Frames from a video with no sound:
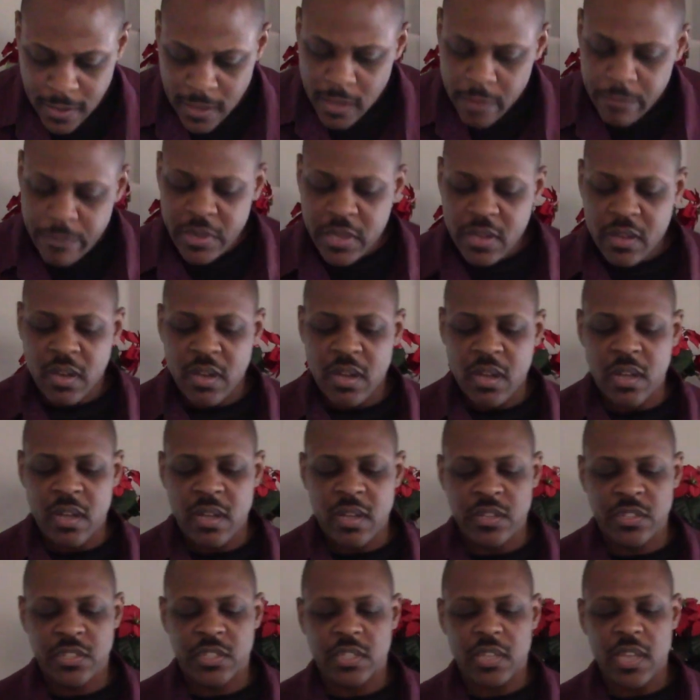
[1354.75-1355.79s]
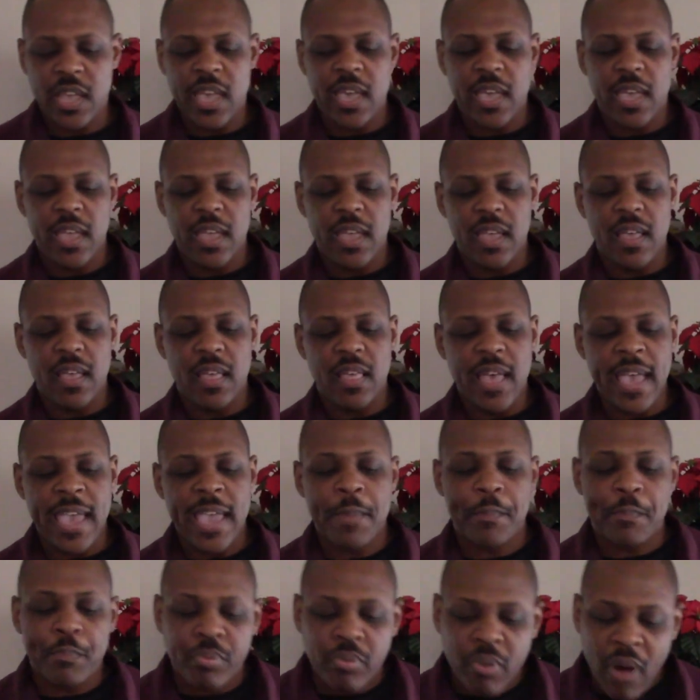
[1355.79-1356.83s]
because
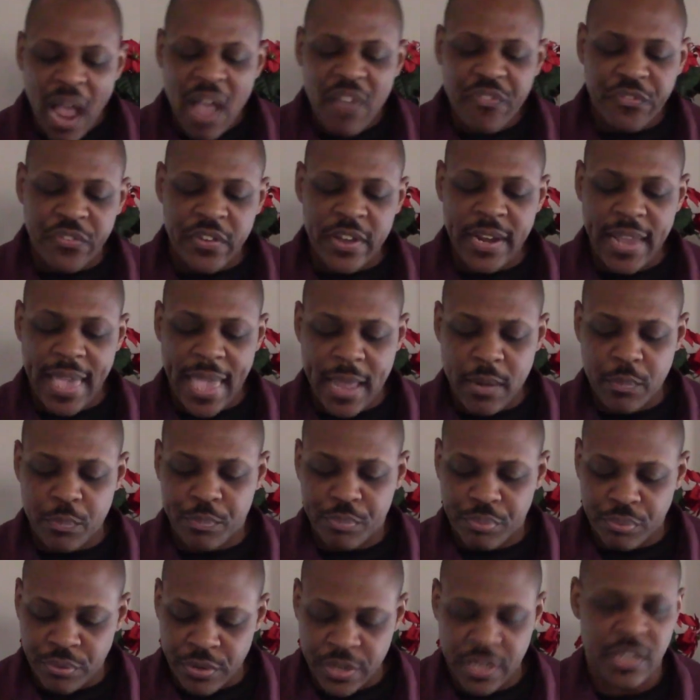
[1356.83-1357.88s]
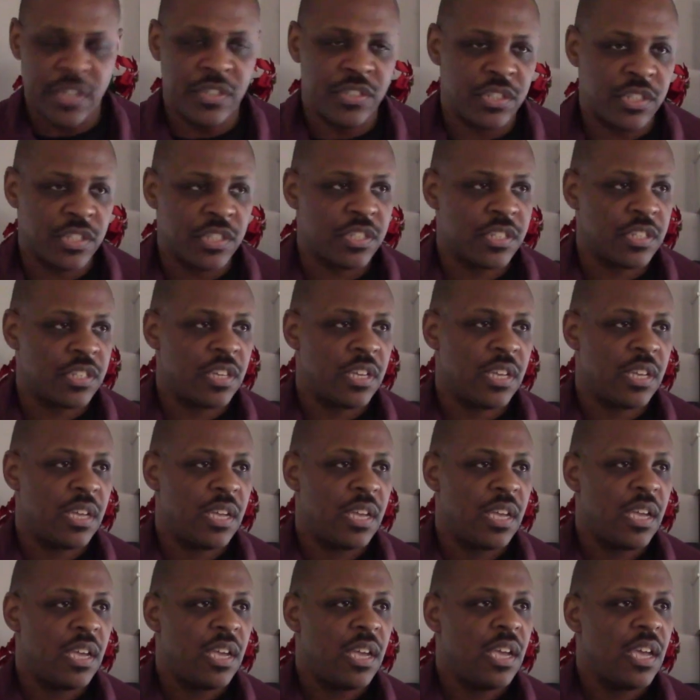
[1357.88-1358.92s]
a prophet and priest
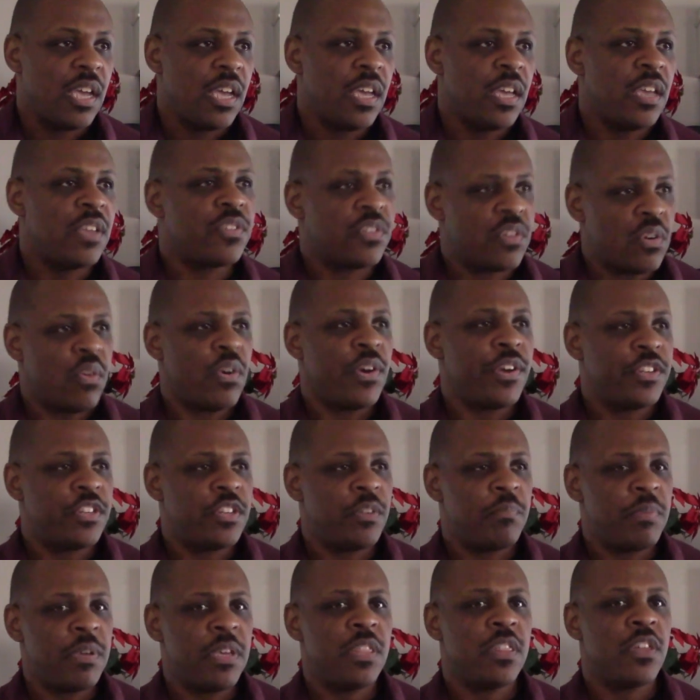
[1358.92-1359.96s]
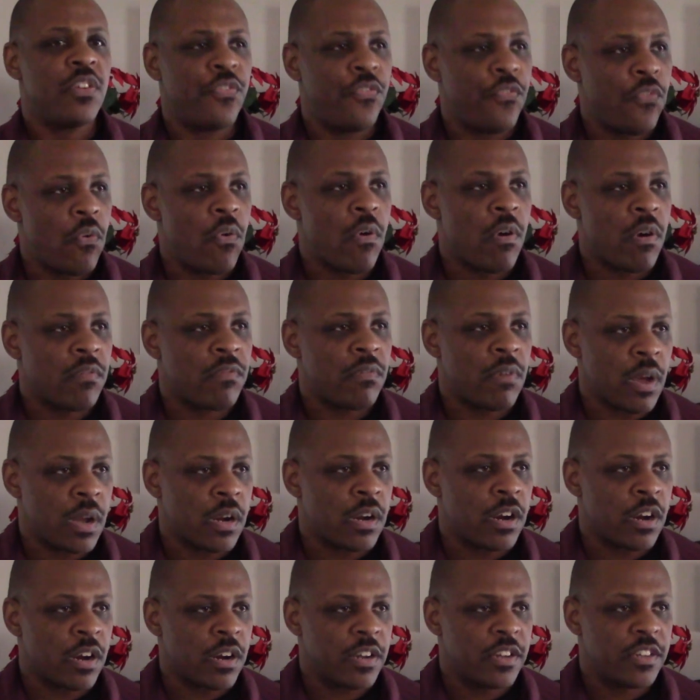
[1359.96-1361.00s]
is going to be the
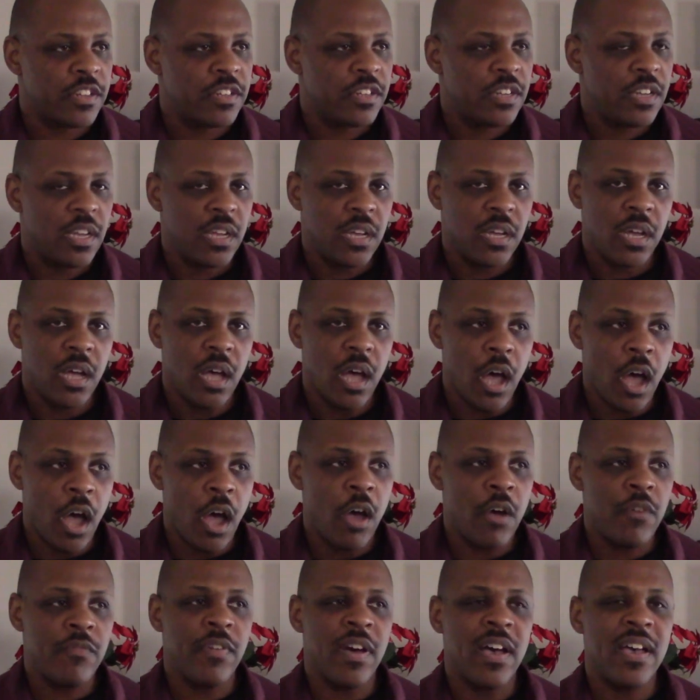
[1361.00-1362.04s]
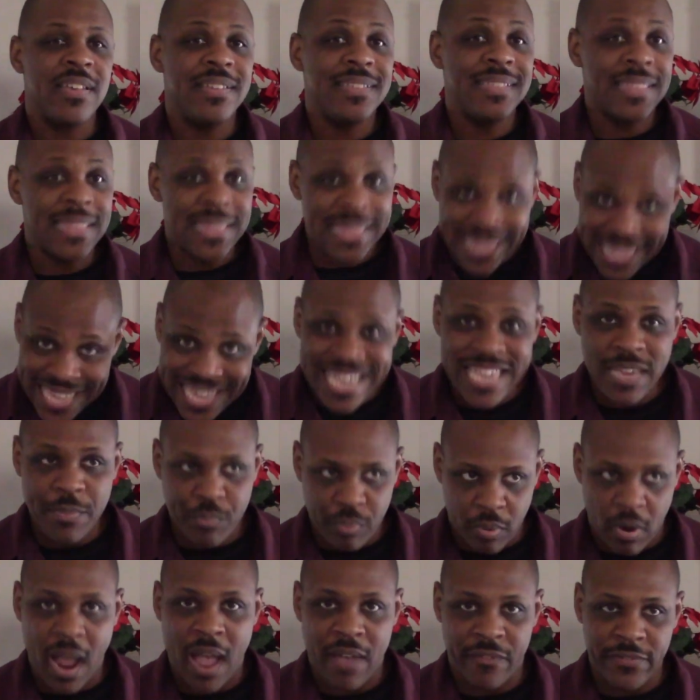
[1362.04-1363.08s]
forerunner of the
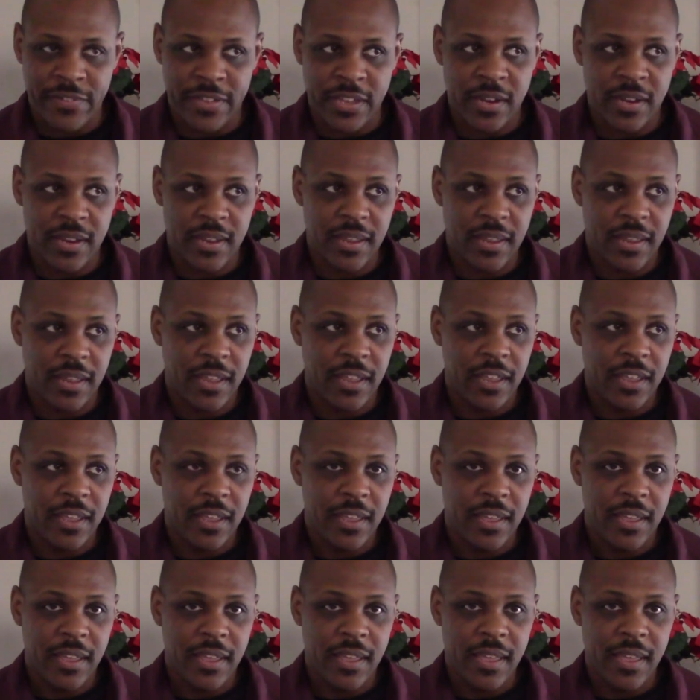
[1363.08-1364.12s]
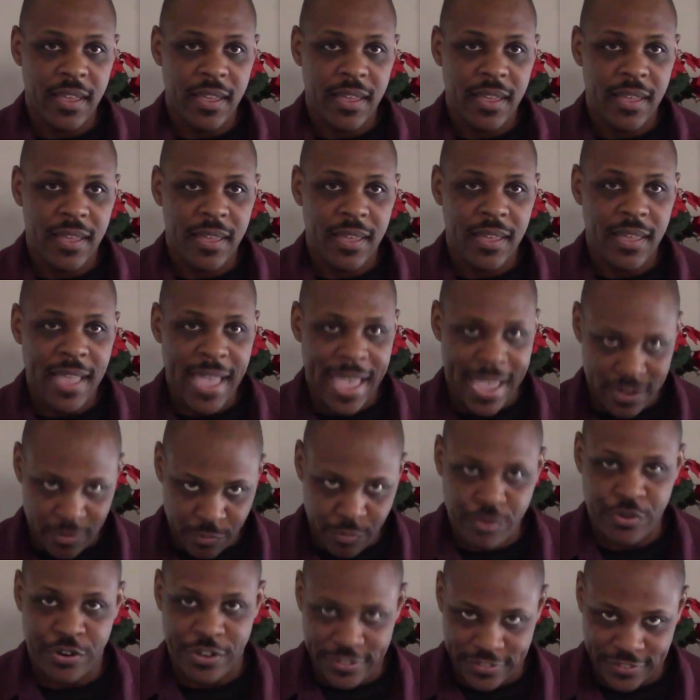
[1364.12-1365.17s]
prophet and
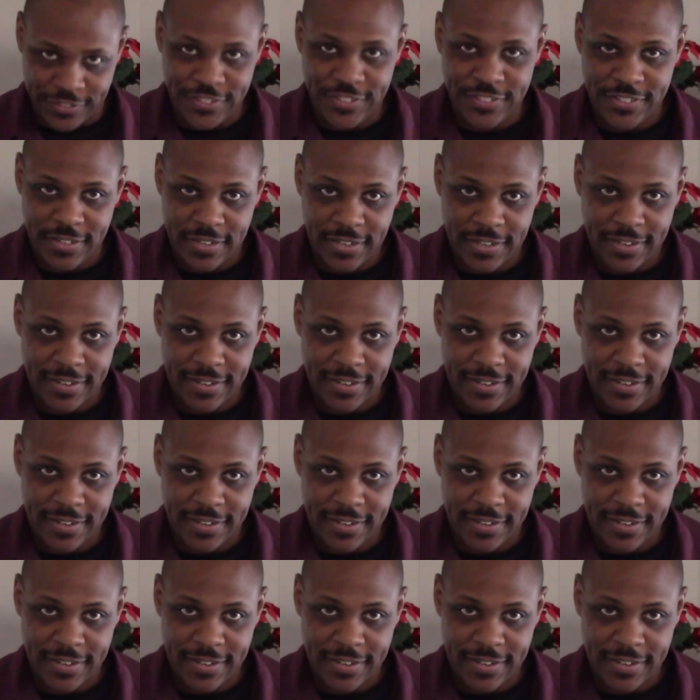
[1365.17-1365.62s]
priest.